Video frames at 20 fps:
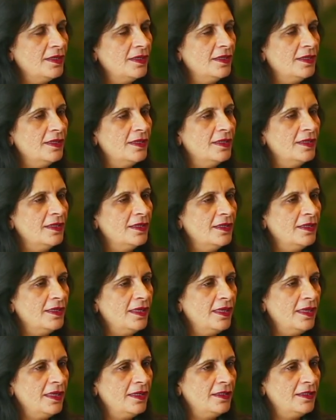
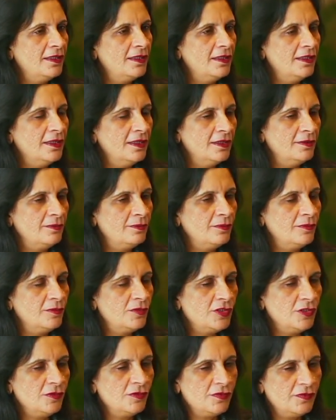And
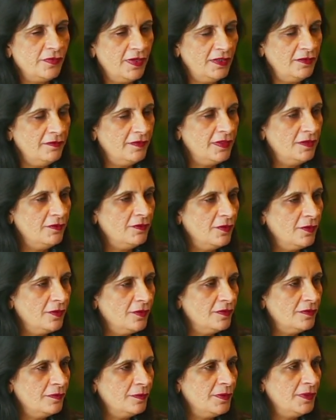she was very, very fond
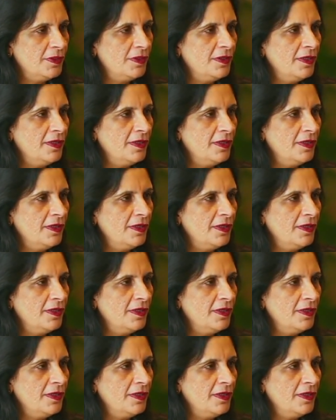of me.